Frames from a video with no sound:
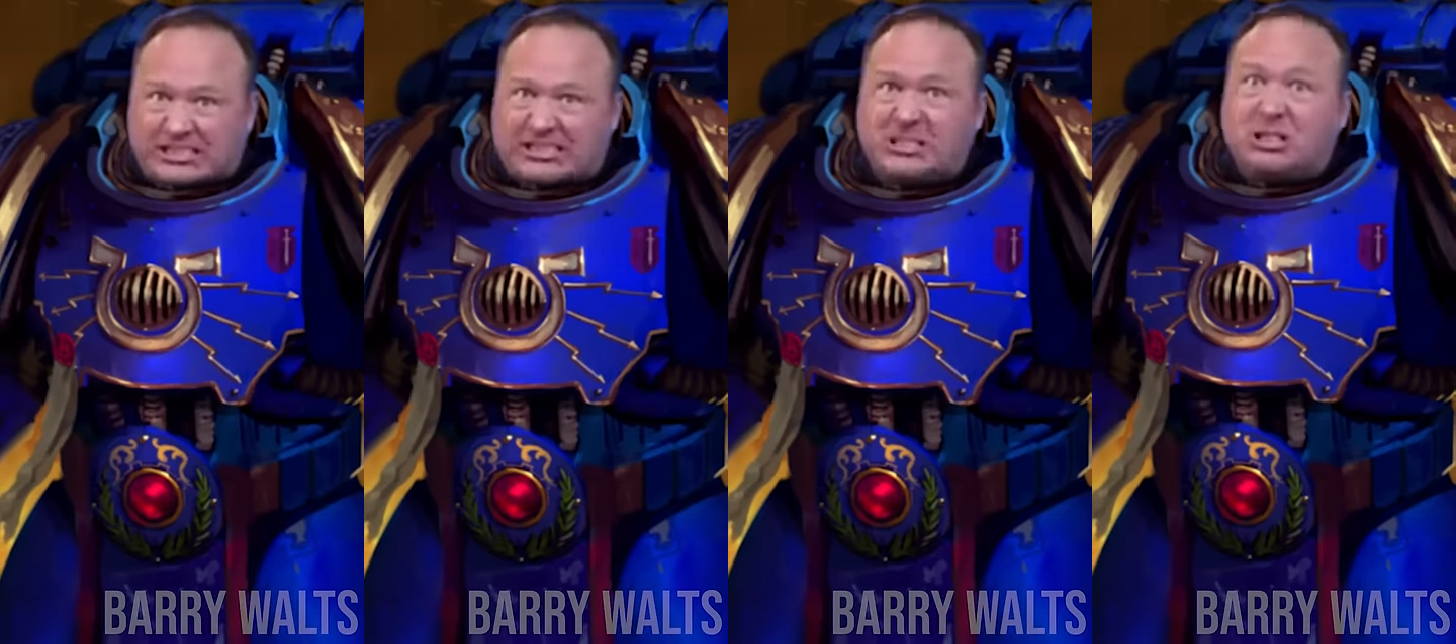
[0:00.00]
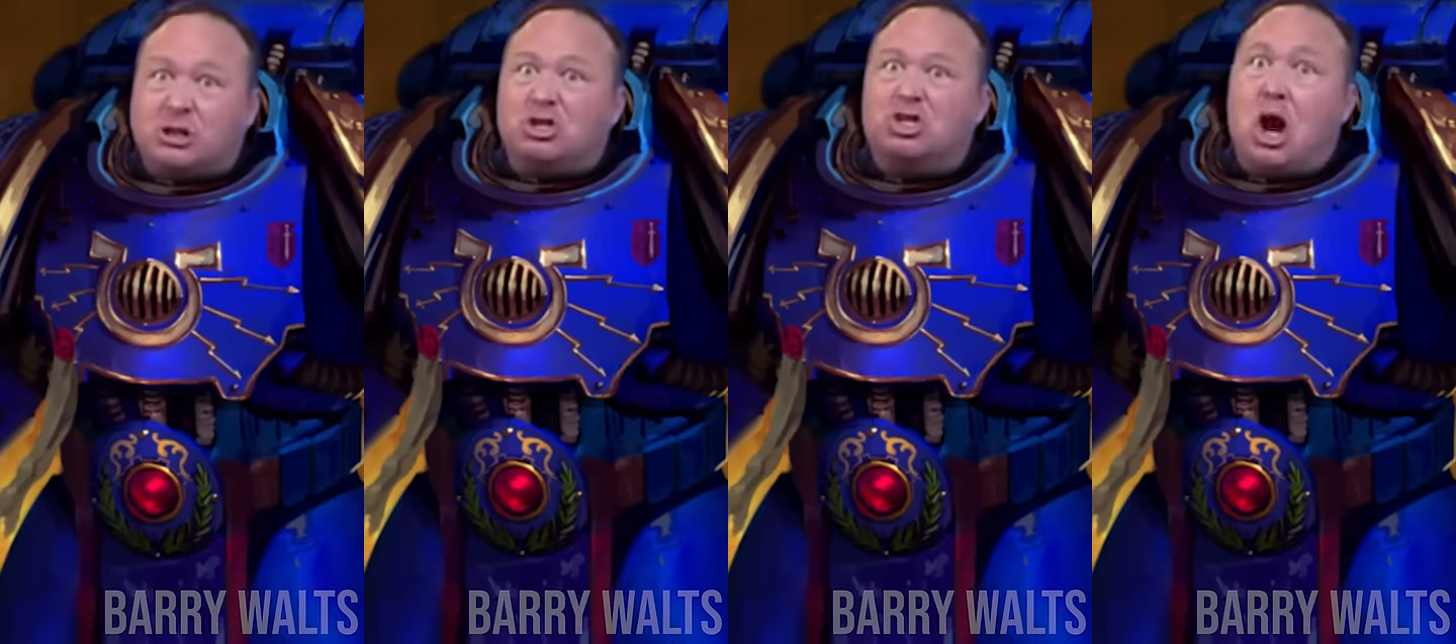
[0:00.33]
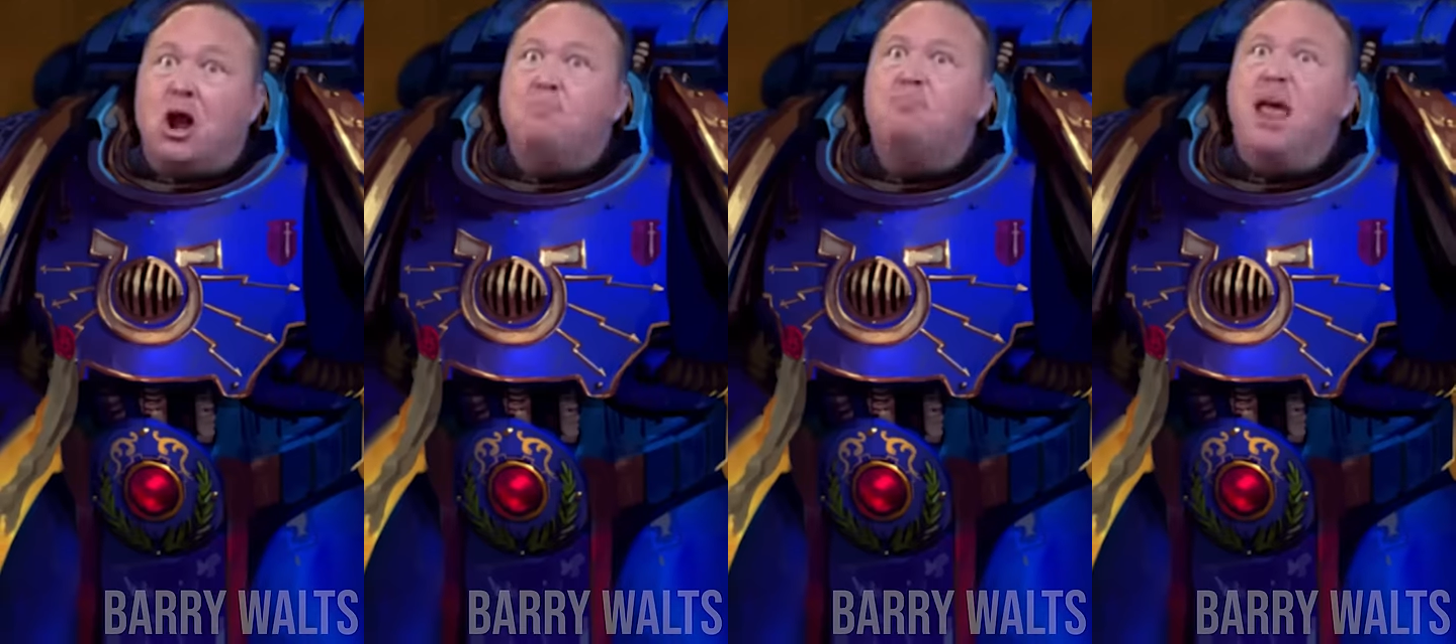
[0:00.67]
So
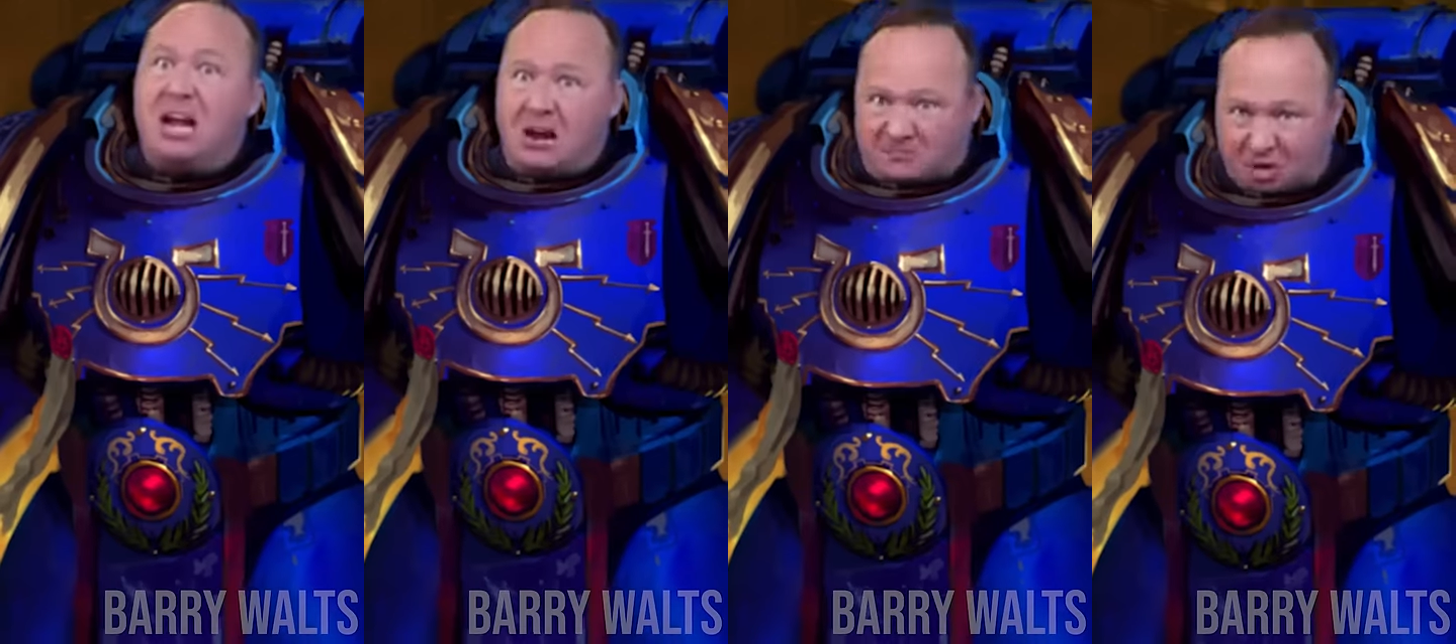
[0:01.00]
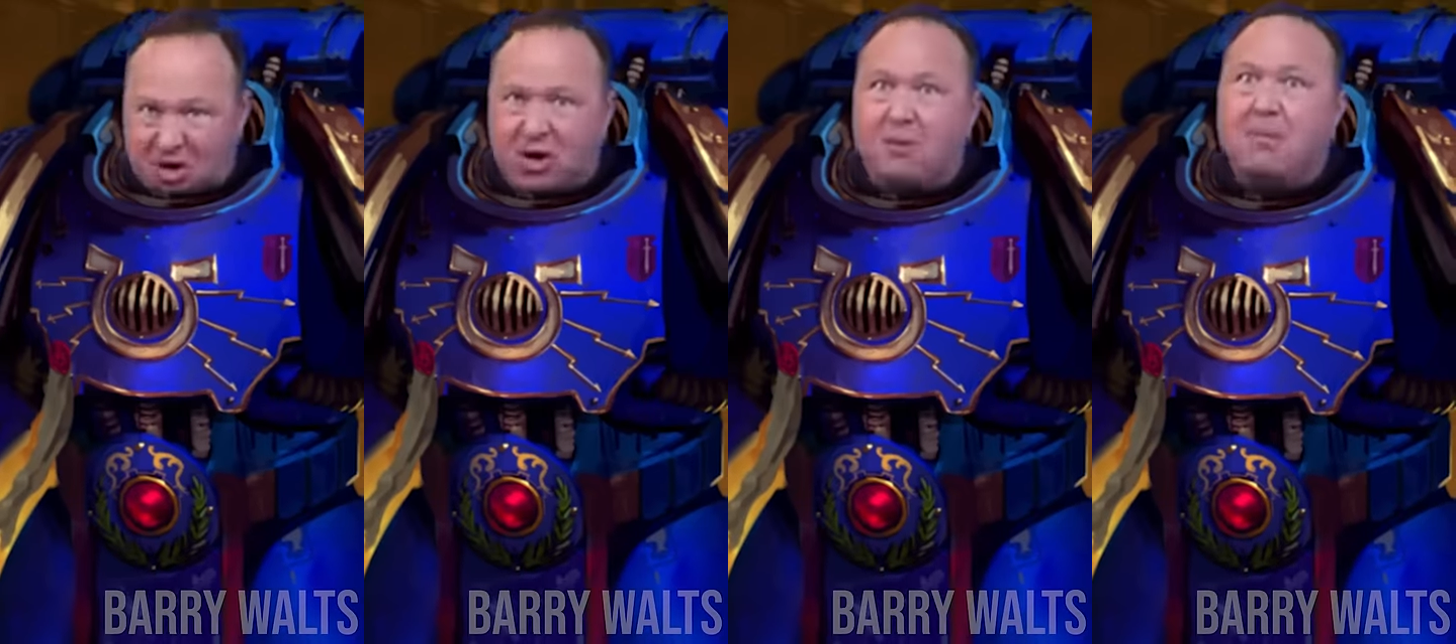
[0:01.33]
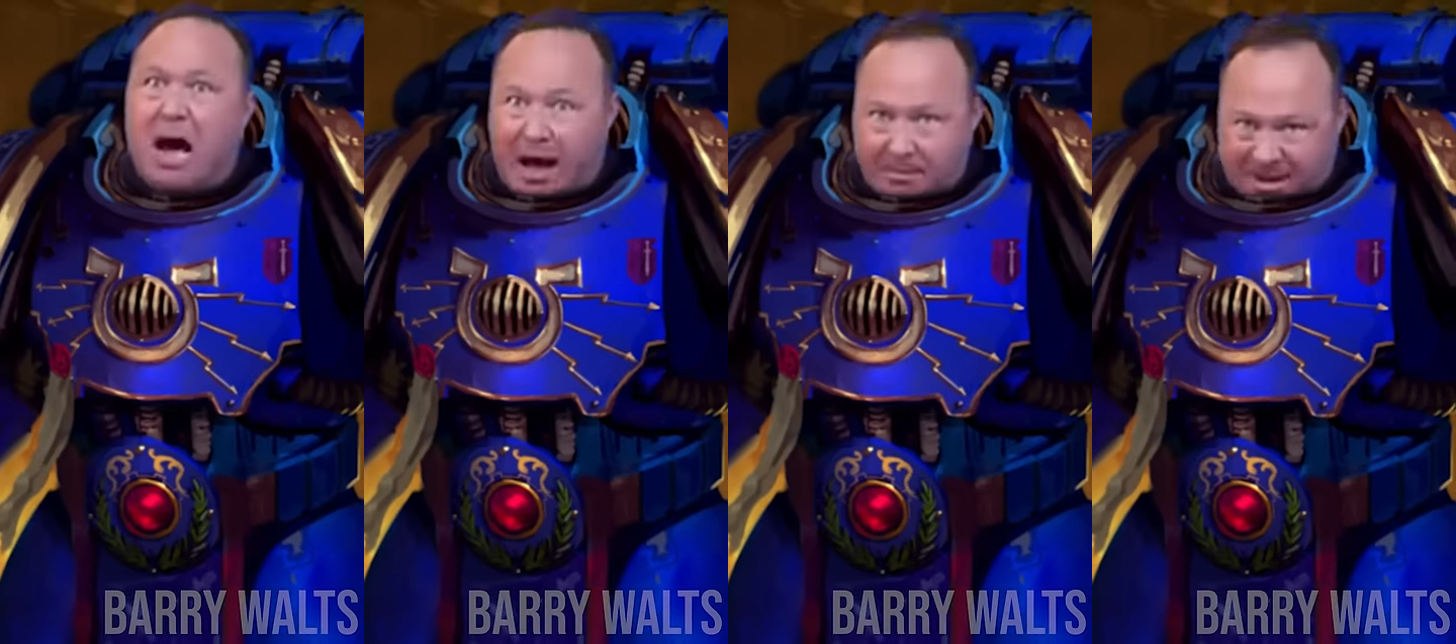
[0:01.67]
start begging for your
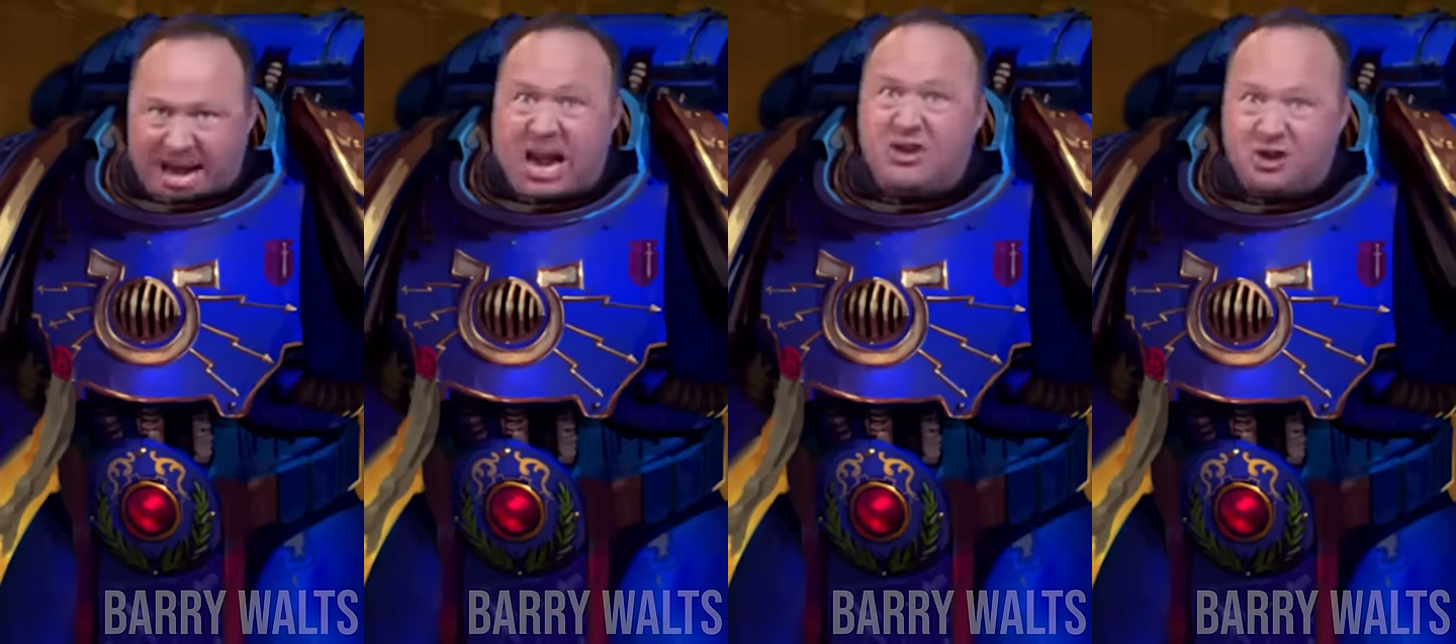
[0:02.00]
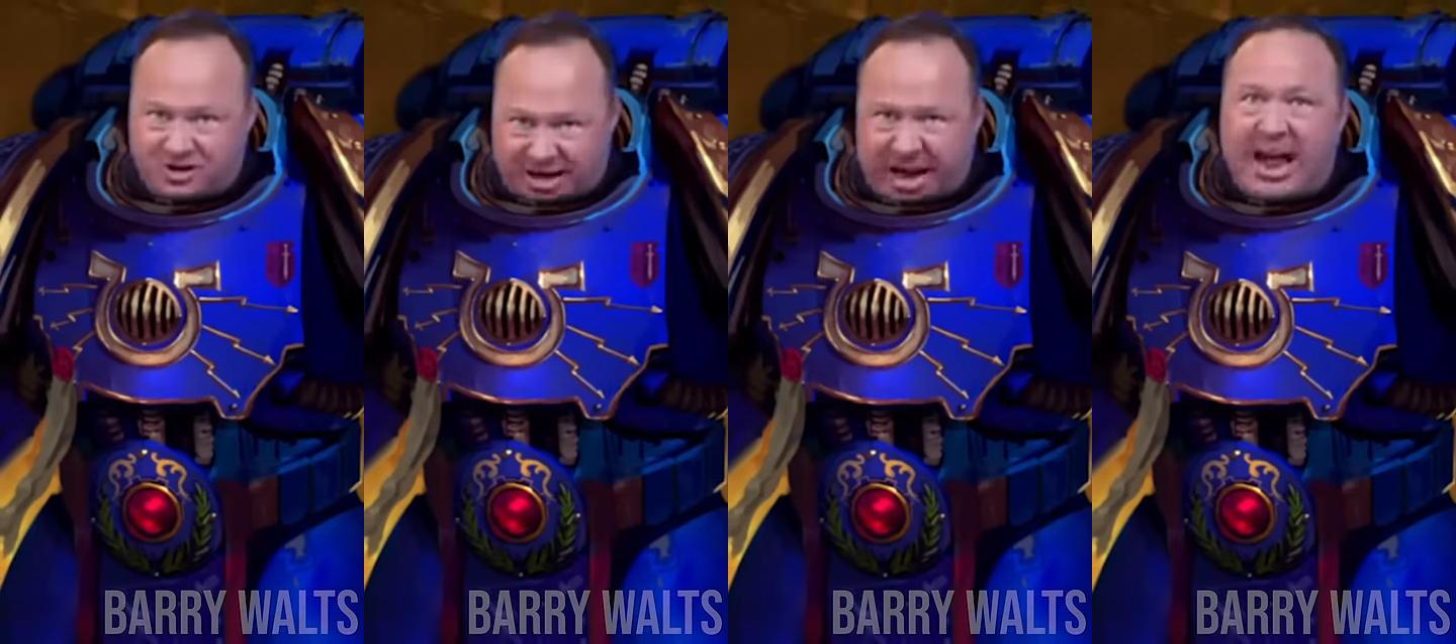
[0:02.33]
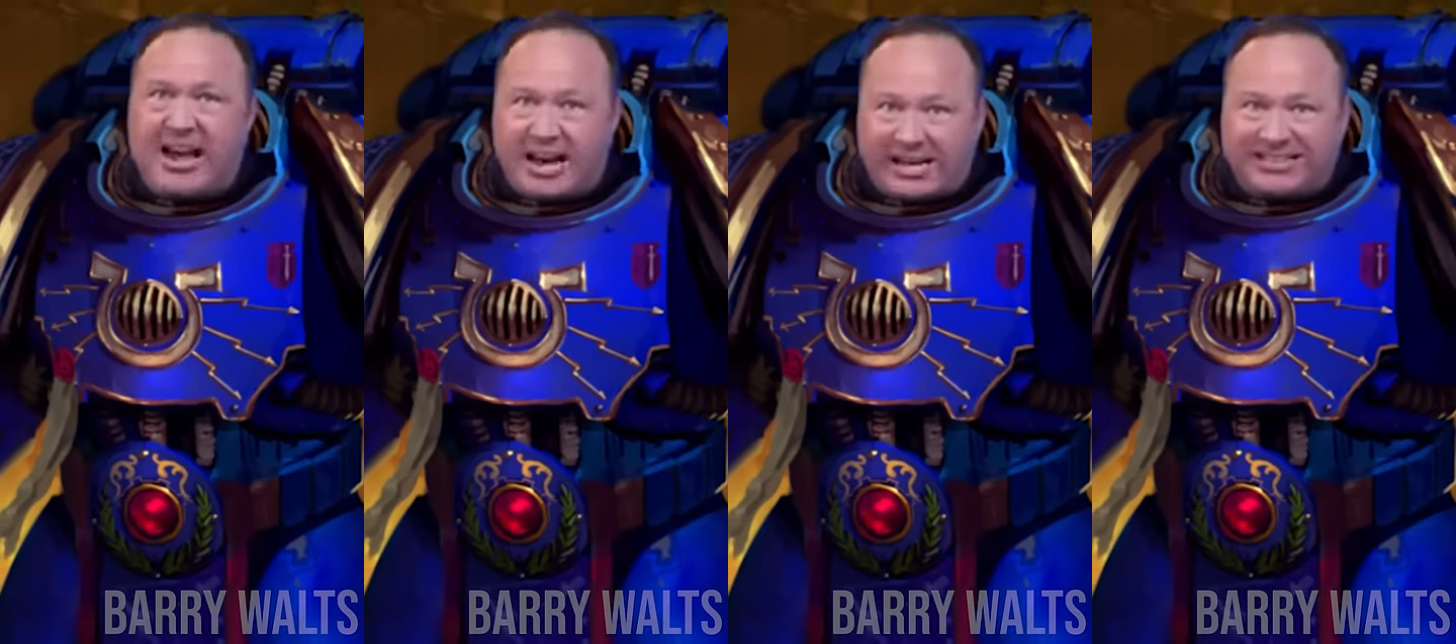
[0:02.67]
mommy and your
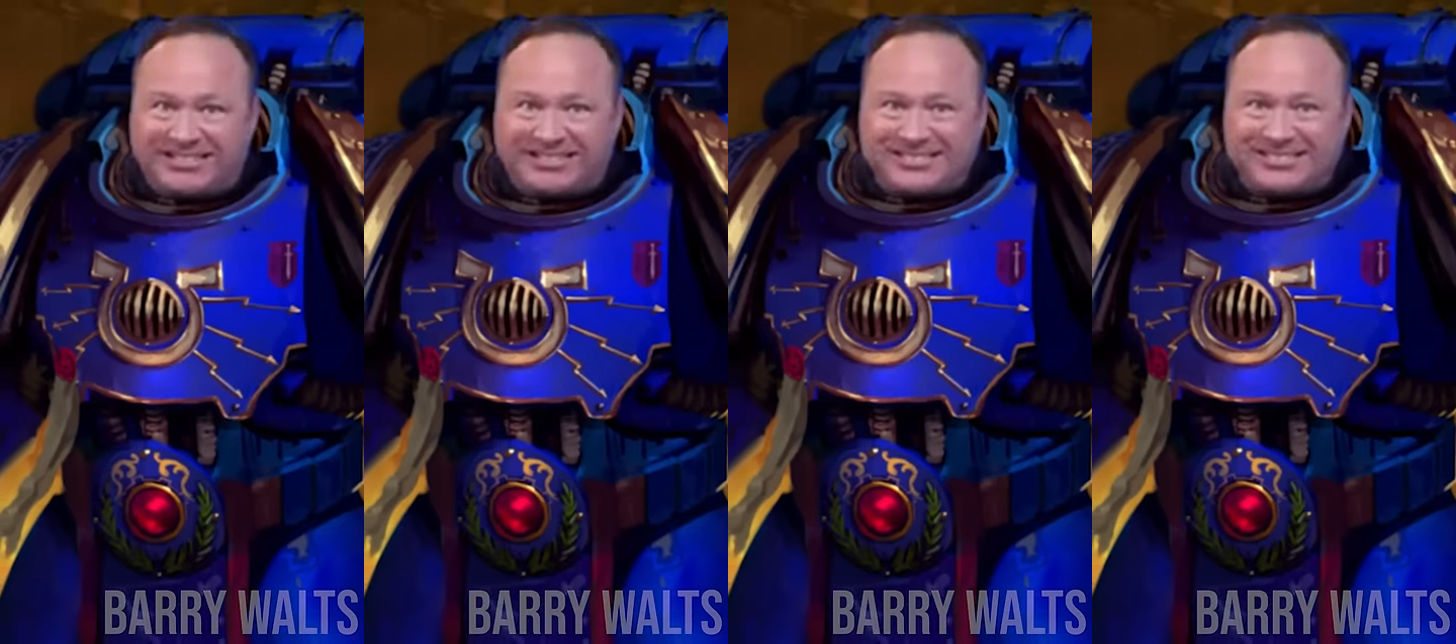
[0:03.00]
daddy.